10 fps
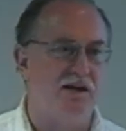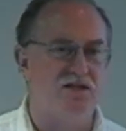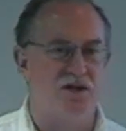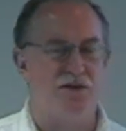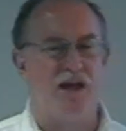
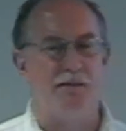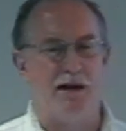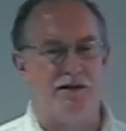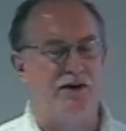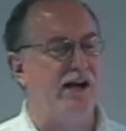So think
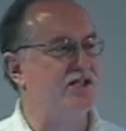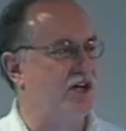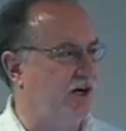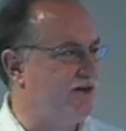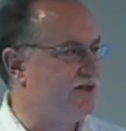about it. They're
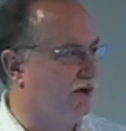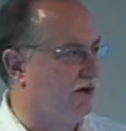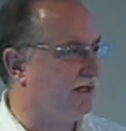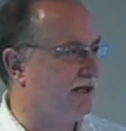eighteen years old.